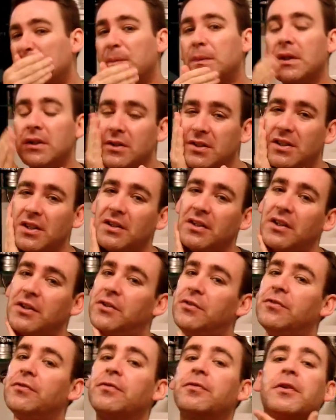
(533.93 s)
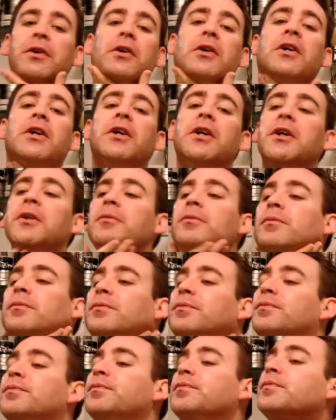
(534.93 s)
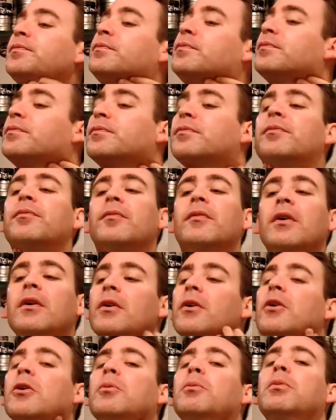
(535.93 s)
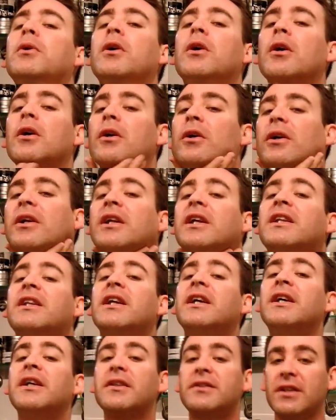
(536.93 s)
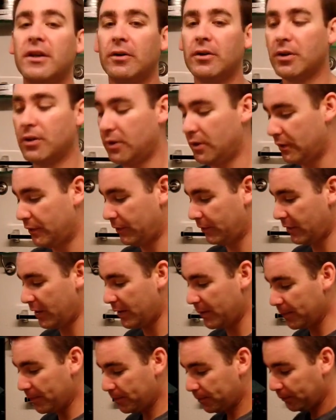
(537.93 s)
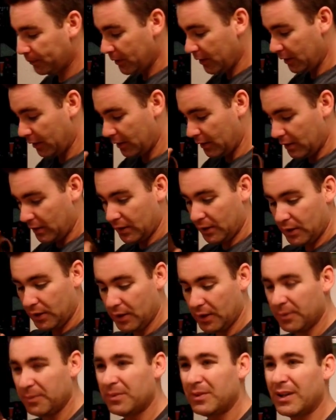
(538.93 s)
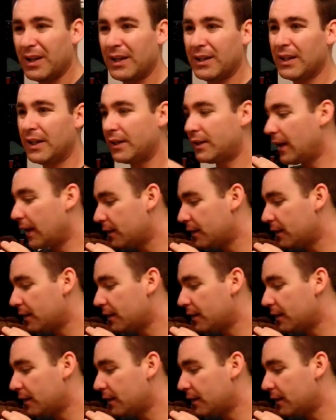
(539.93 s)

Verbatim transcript: but it still does feel good. No burn or anything. It's alcohol free. Um, I like